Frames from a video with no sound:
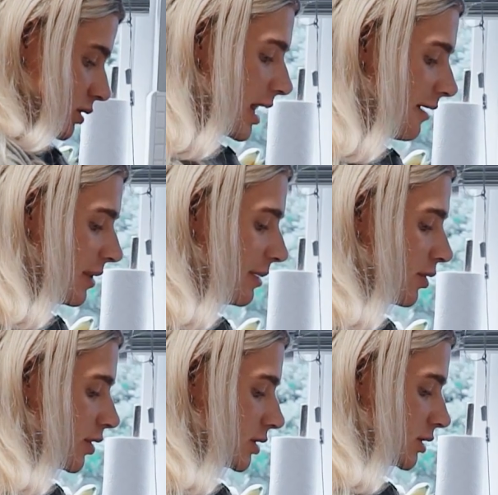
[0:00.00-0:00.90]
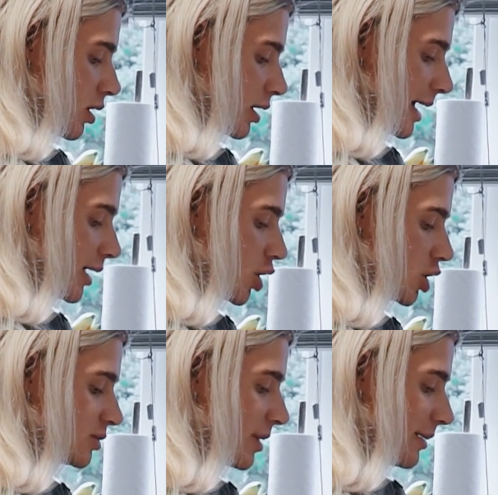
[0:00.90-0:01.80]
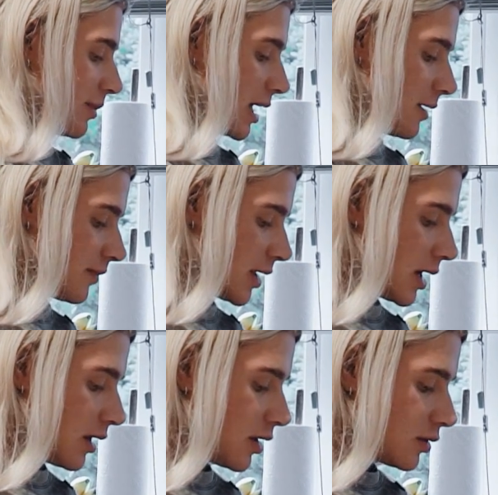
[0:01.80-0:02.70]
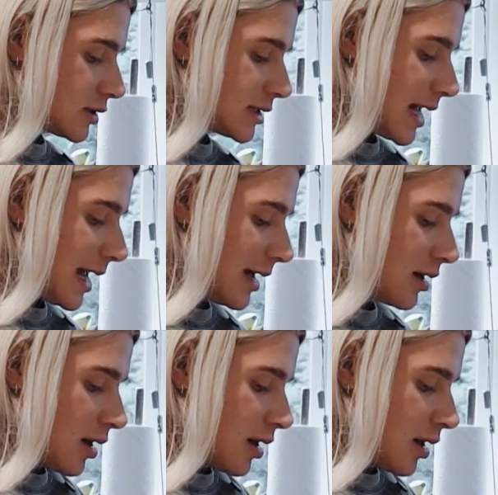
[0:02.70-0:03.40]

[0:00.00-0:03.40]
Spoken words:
I'll have people that will start getting coached by me and that will say,